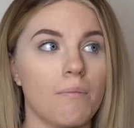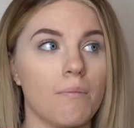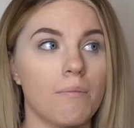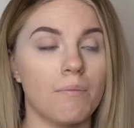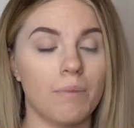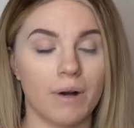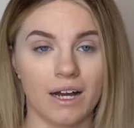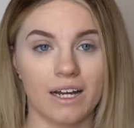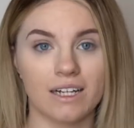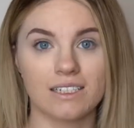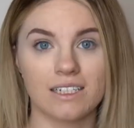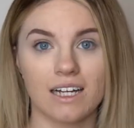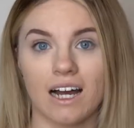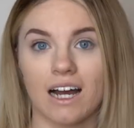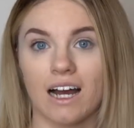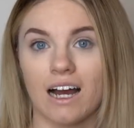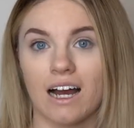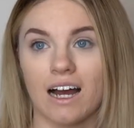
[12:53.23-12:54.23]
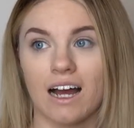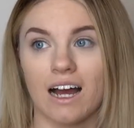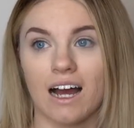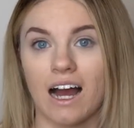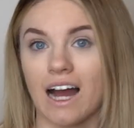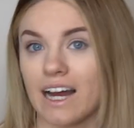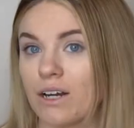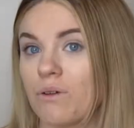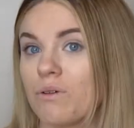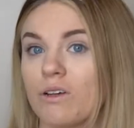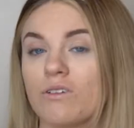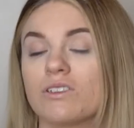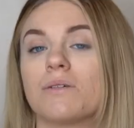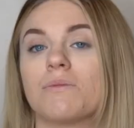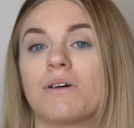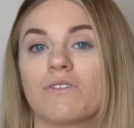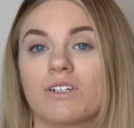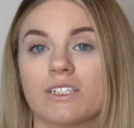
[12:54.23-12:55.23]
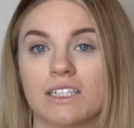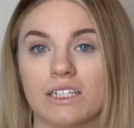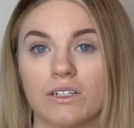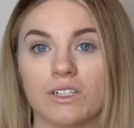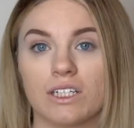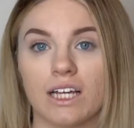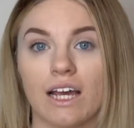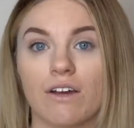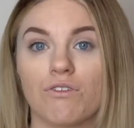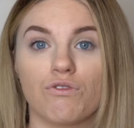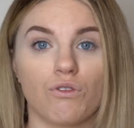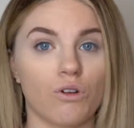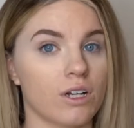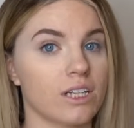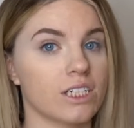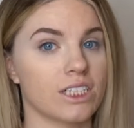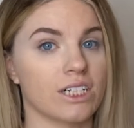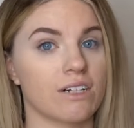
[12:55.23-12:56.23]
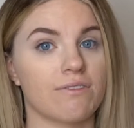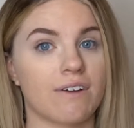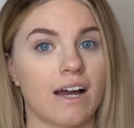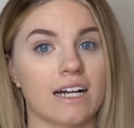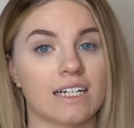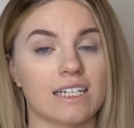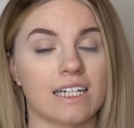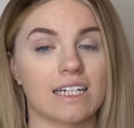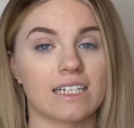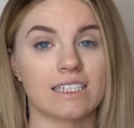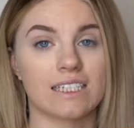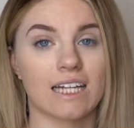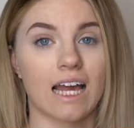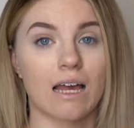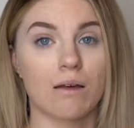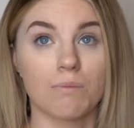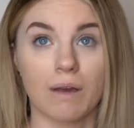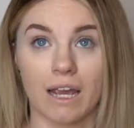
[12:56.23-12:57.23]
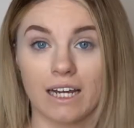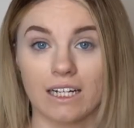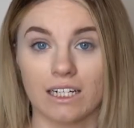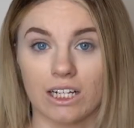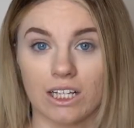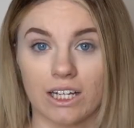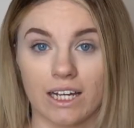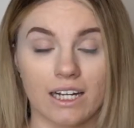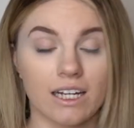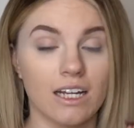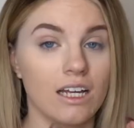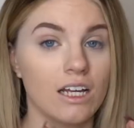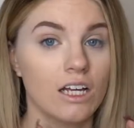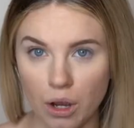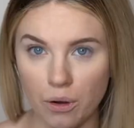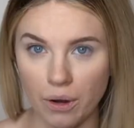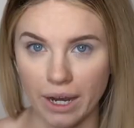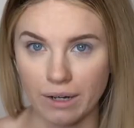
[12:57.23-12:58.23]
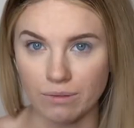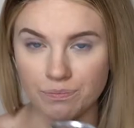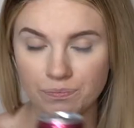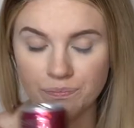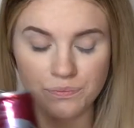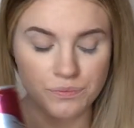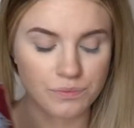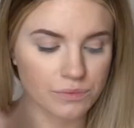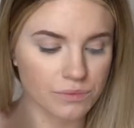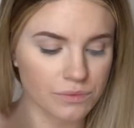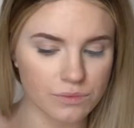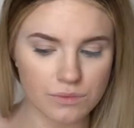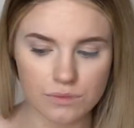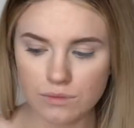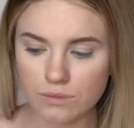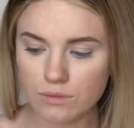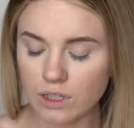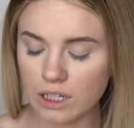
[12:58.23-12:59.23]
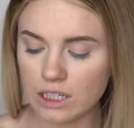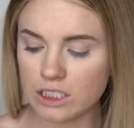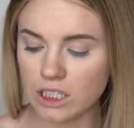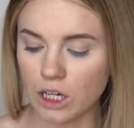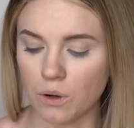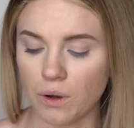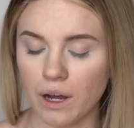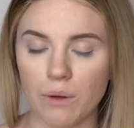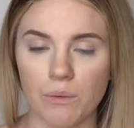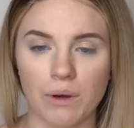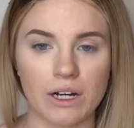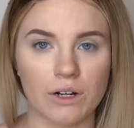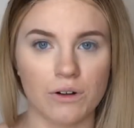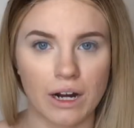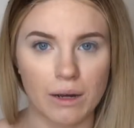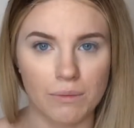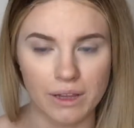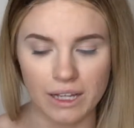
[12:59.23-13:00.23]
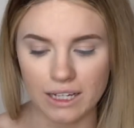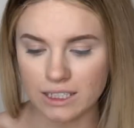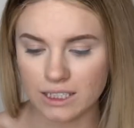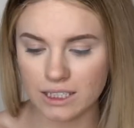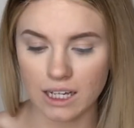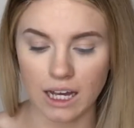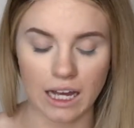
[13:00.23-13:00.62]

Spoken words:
but I don't use them every single day for the sheer fact that it is a pain to clean. Okay, so I went and grabbed this.